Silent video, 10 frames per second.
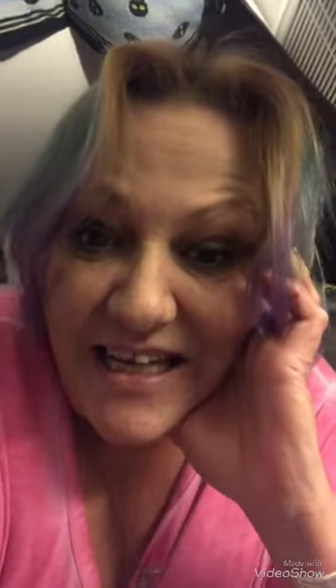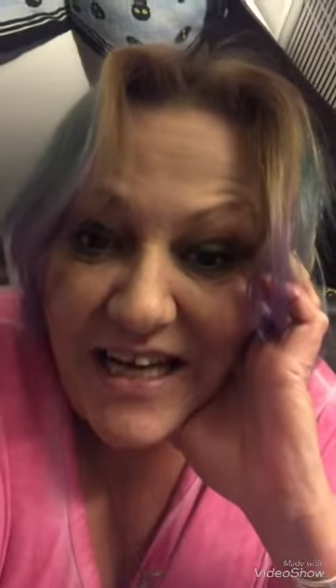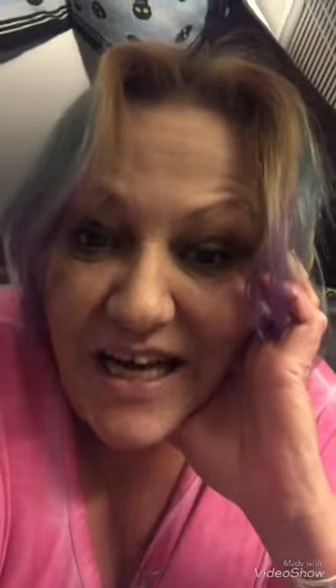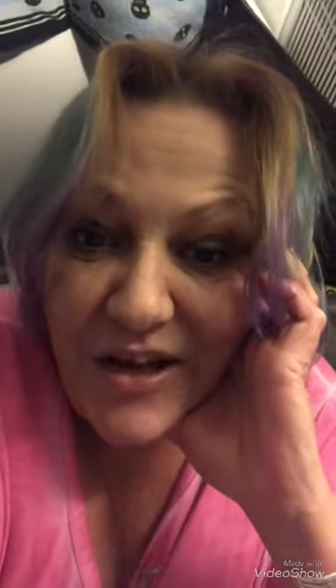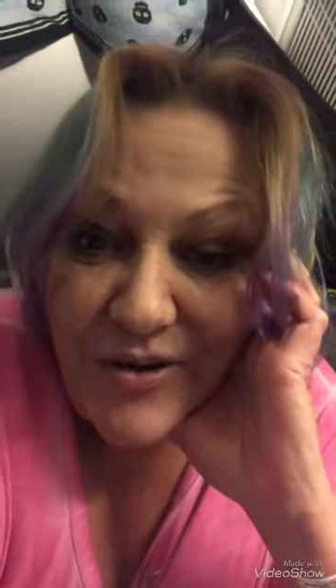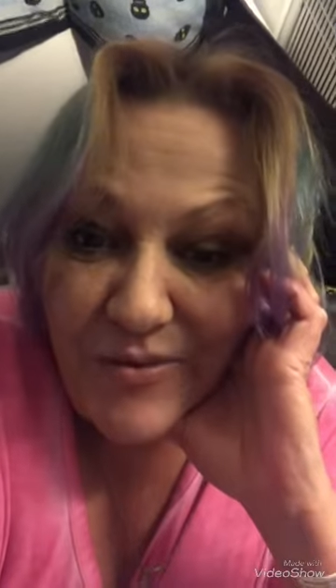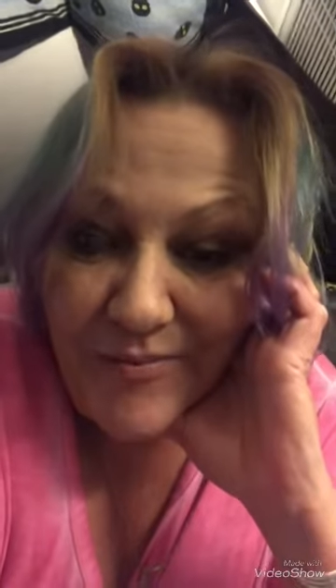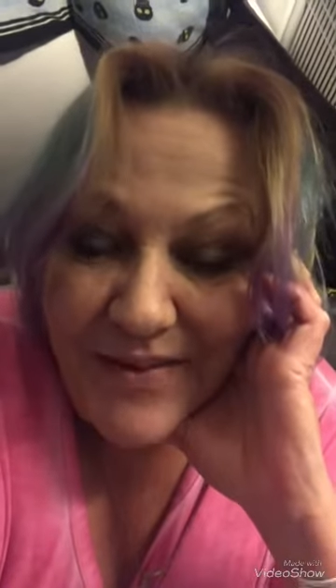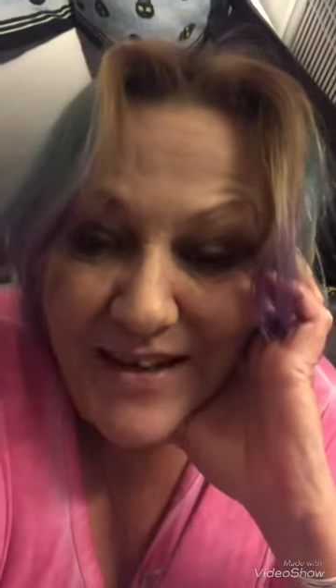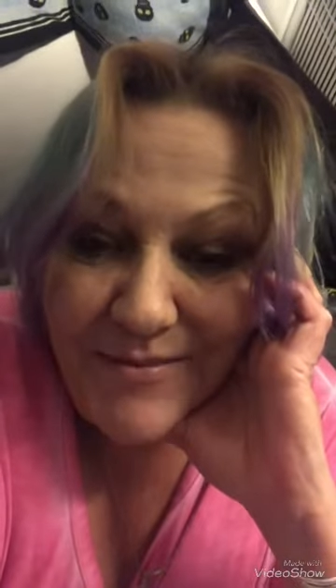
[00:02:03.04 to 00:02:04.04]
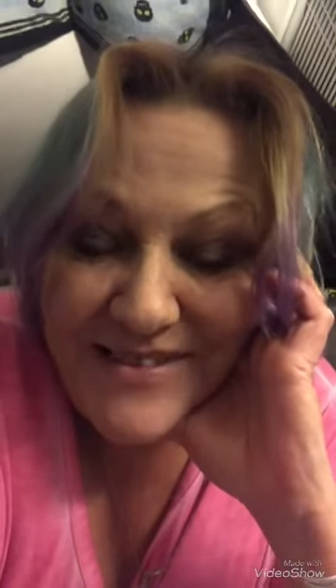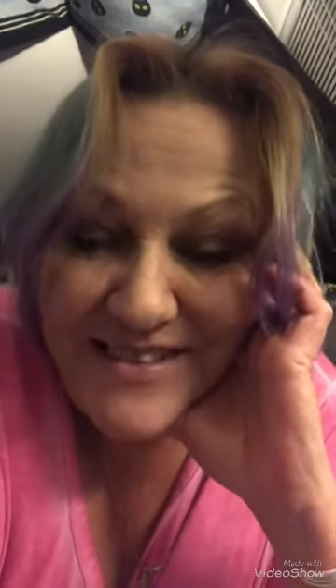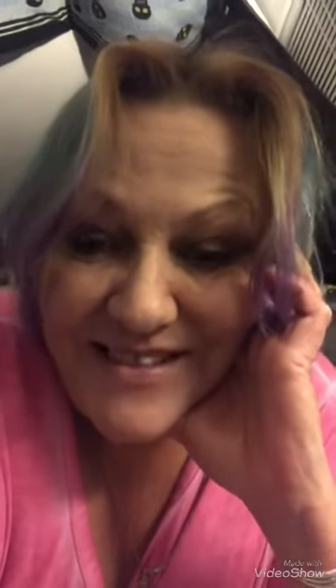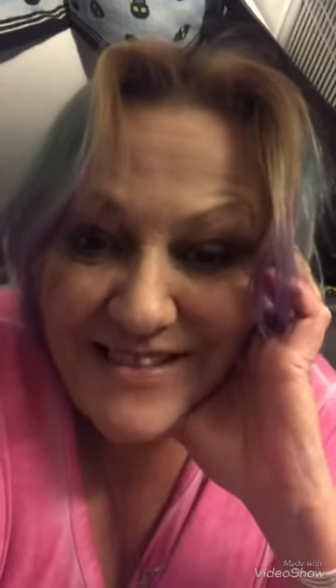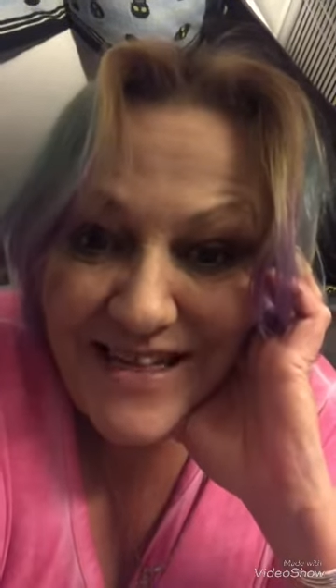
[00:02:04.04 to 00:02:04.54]
Hello, my name is
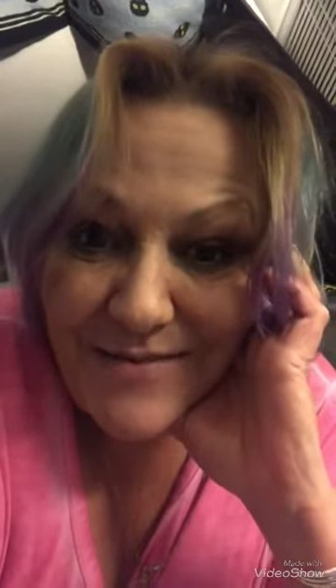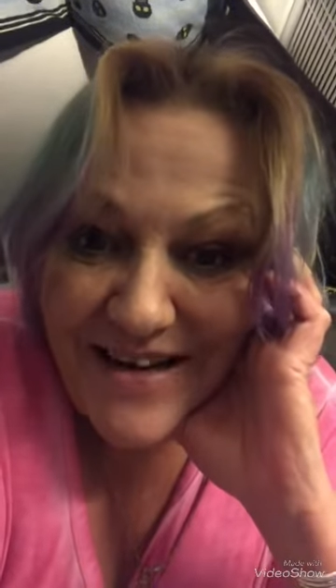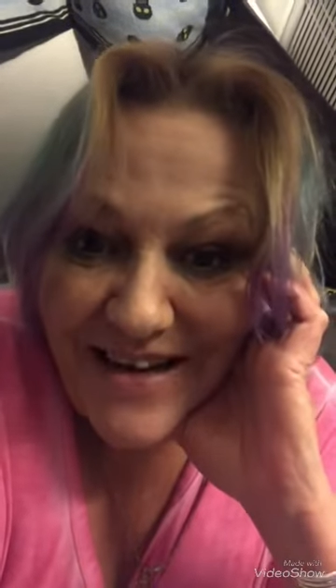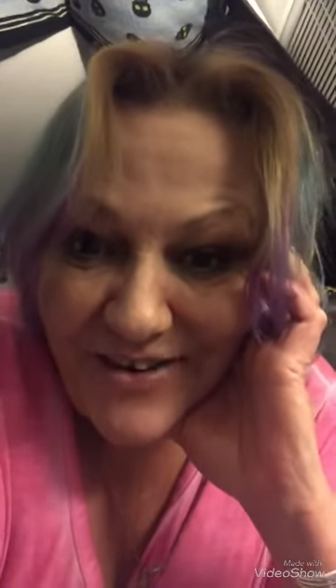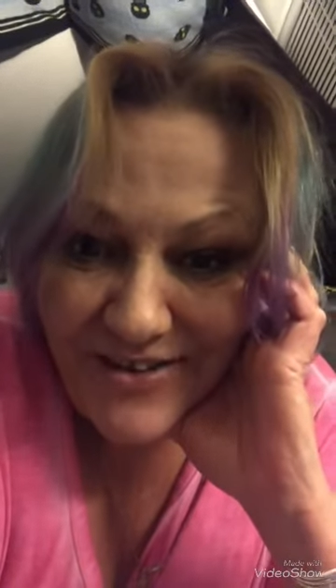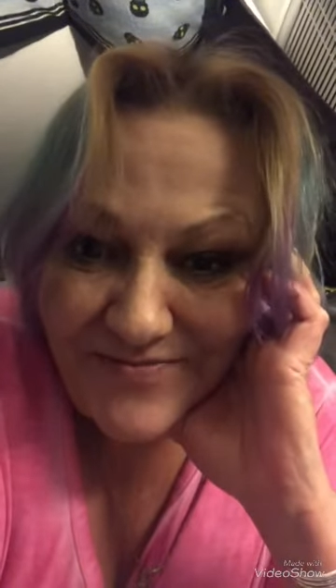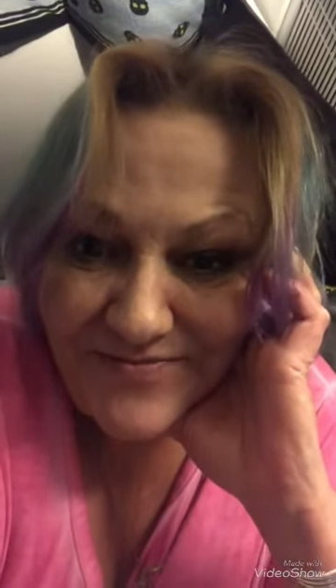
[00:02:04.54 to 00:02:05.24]
the Taminator.